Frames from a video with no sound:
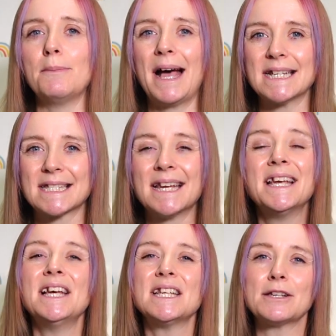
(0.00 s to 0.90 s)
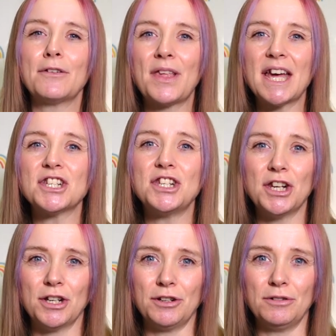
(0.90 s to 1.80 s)
mask. So if that's
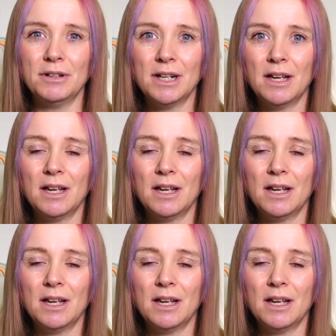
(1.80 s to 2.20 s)
you,